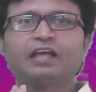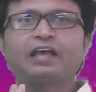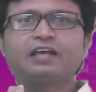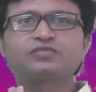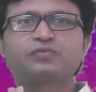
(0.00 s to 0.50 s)

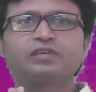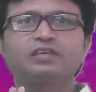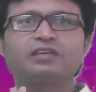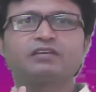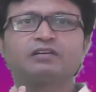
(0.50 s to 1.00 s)
as
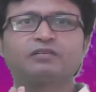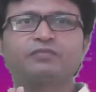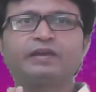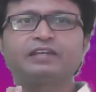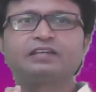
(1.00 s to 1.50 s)
we
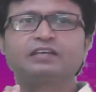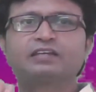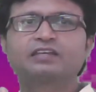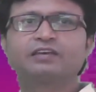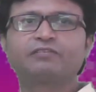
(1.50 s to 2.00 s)
find
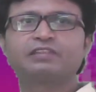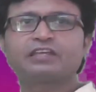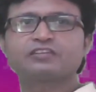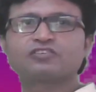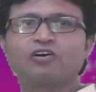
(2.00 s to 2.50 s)

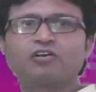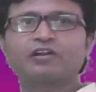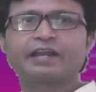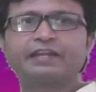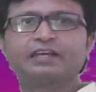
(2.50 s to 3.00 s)
everything is all
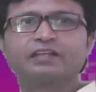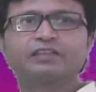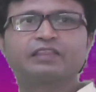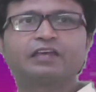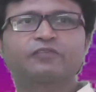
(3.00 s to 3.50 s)
right,
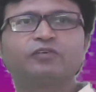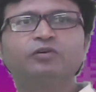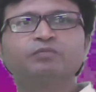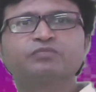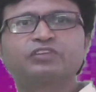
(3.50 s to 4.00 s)

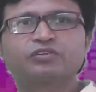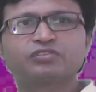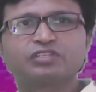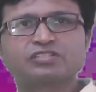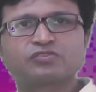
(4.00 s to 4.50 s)
therefore
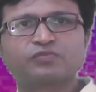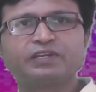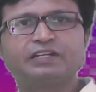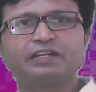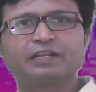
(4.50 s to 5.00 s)
these
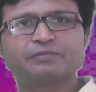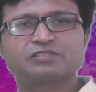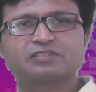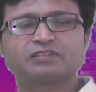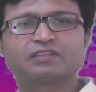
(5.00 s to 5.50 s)
sweet
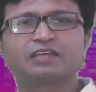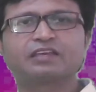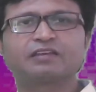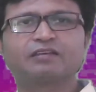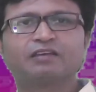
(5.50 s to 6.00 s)
dreams,
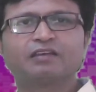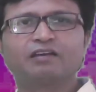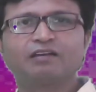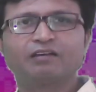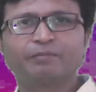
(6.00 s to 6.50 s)
they
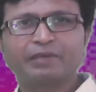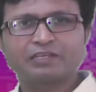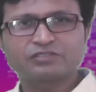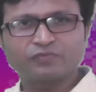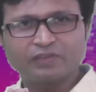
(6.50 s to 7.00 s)
make
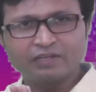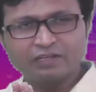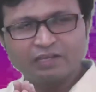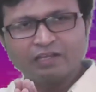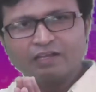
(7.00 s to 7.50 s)
us feel
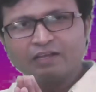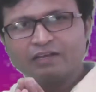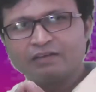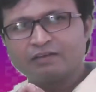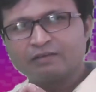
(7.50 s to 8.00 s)

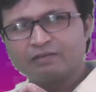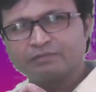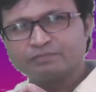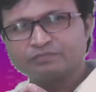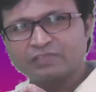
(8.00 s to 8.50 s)

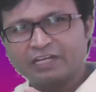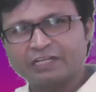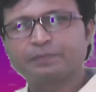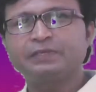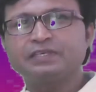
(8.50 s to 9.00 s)

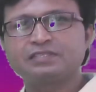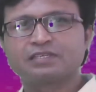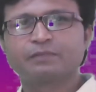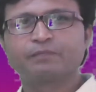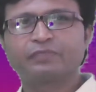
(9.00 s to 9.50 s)
at peace.
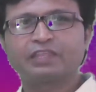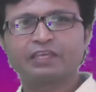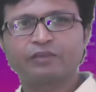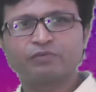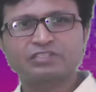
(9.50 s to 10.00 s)
They
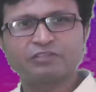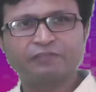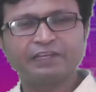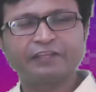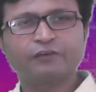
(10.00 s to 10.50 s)
give us the
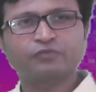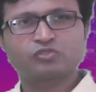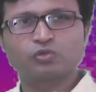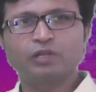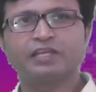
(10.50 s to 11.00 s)
feeling of
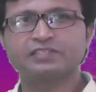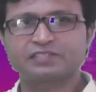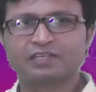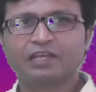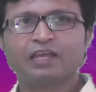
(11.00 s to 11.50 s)
solace.